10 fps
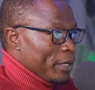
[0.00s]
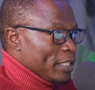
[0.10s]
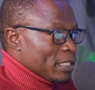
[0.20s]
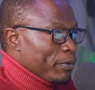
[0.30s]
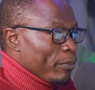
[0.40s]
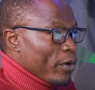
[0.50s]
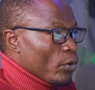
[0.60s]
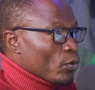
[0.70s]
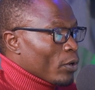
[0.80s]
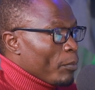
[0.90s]
is people are
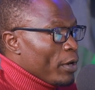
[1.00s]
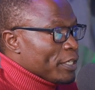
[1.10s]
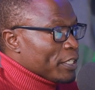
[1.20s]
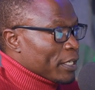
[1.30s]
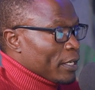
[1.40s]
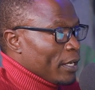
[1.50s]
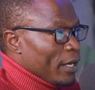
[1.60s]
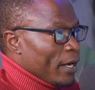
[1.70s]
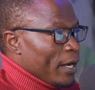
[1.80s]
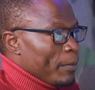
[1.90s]
not collaborating.
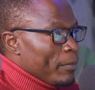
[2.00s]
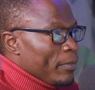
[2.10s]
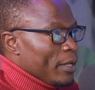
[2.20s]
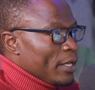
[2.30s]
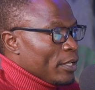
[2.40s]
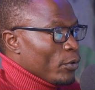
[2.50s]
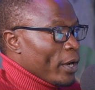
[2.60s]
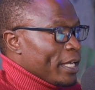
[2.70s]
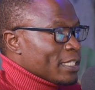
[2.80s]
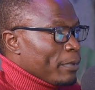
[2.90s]
You
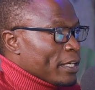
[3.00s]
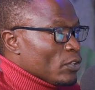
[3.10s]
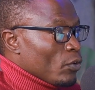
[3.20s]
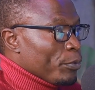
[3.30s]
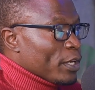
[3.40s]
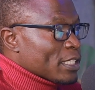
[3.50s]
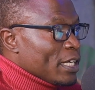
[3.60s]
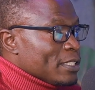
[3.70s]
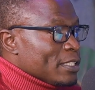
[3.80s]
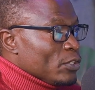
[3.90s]
are an expert in computer
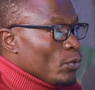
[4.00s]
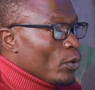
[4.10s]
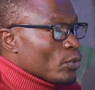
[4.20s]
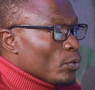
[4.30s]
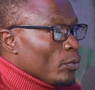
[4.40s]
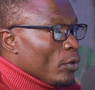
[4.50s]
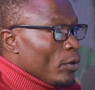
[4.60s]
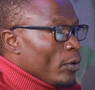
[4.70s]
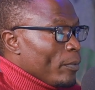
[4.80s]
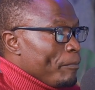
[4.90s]
science, you want to
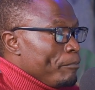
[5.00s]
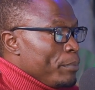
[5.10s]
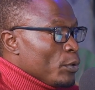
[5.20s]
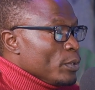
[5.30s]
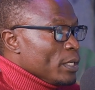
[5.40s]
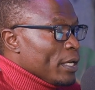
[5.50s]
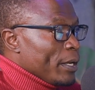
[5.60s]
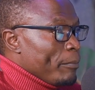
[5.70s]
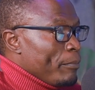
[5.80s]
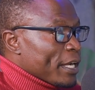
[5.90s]
build
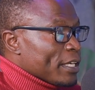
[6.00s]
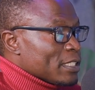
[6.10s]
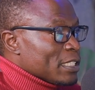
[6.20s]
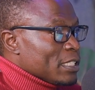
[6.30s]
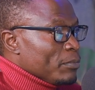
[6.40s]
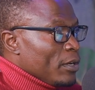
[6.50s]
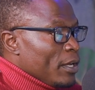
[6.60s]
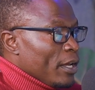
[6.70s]
a banking system.